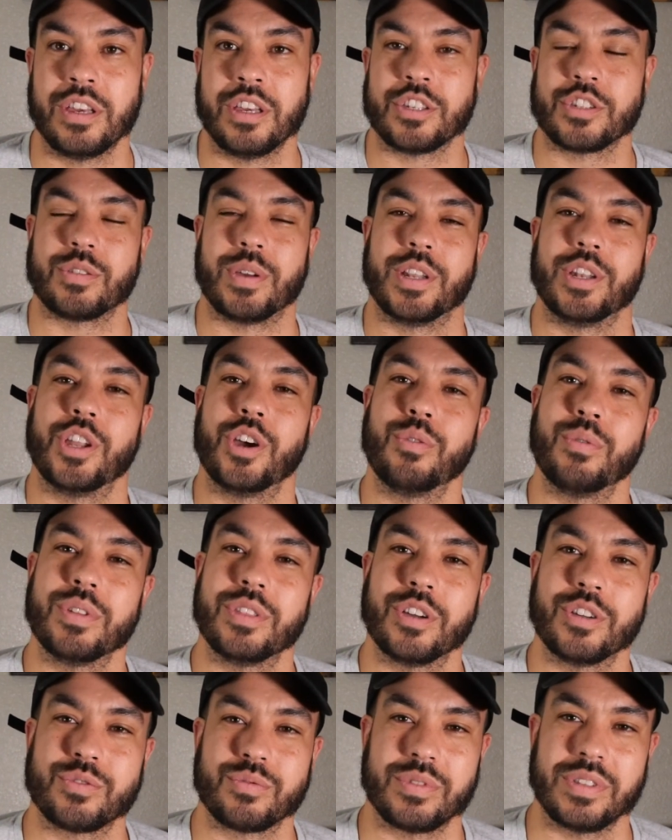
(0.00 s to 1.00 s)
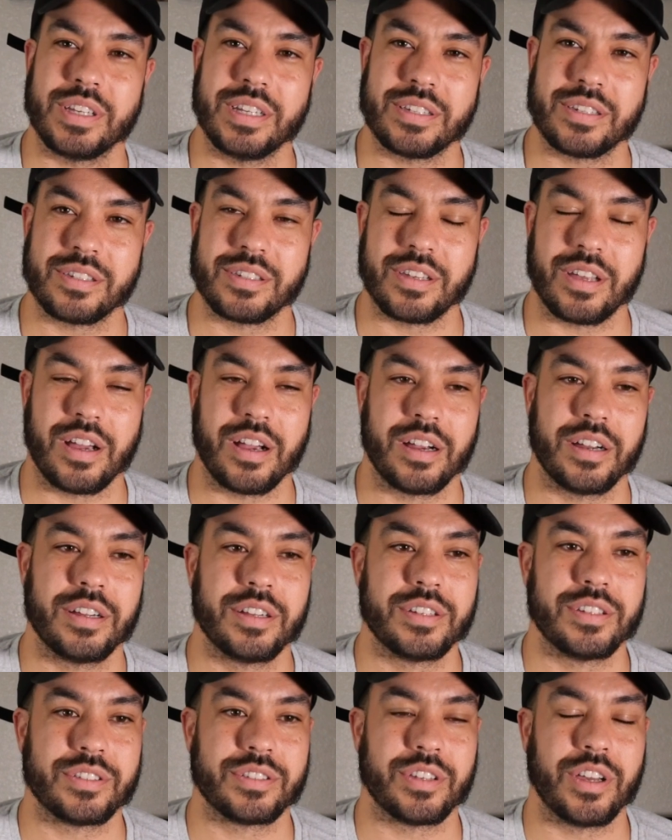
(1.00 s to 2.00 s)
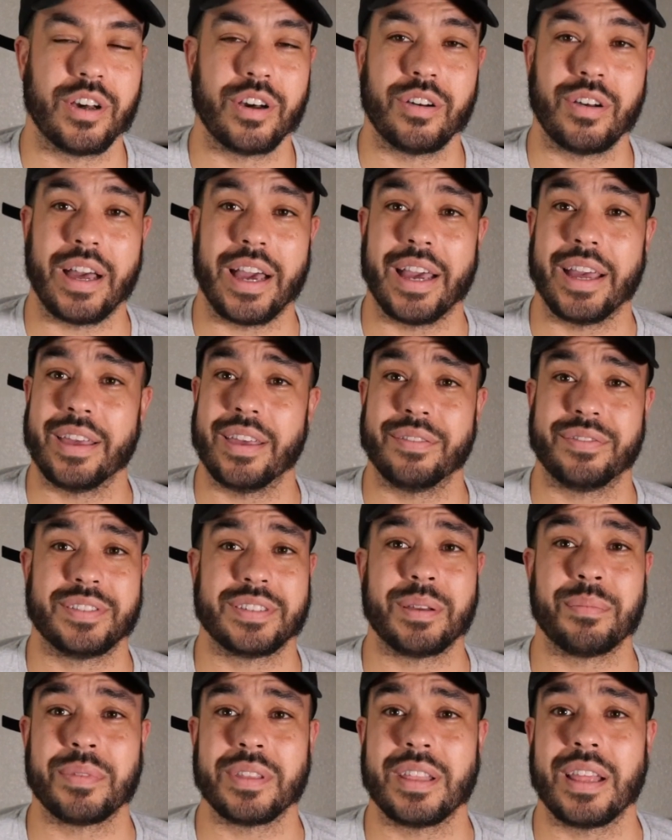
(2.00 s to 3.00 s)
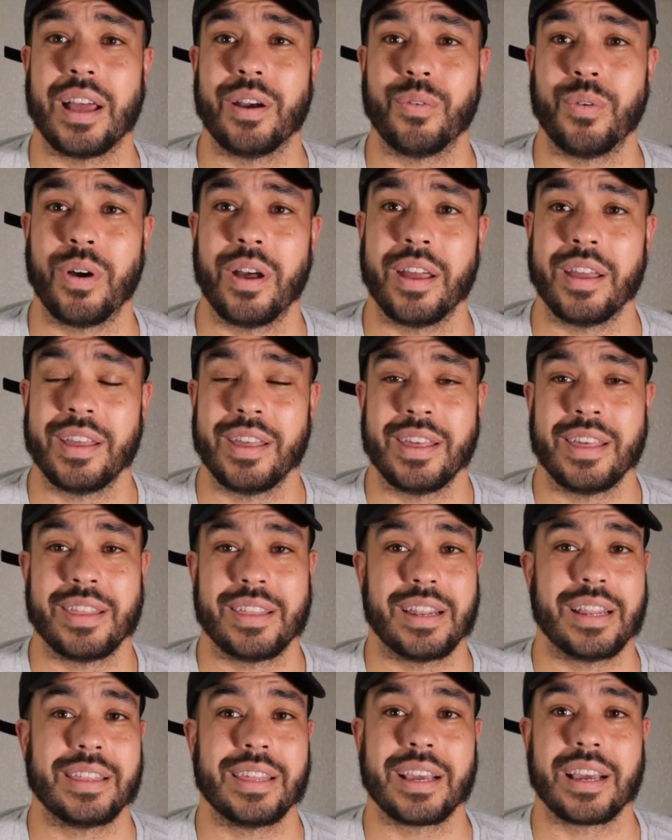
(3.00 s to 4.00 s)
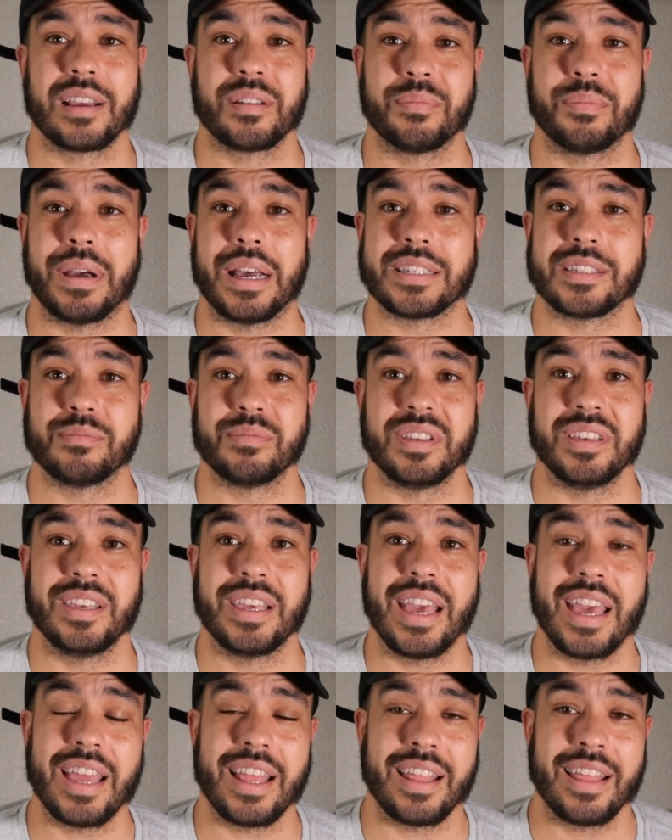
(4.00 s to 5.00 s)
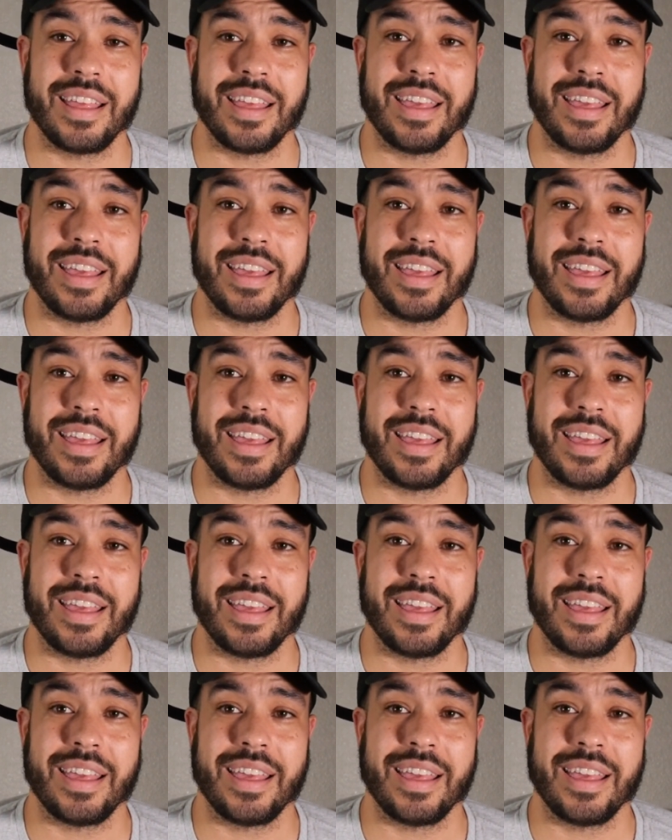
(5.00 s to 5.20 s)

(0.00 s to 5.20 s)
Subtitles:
So I know when those releases are. So if it's something that I want, that I think I would possibly get,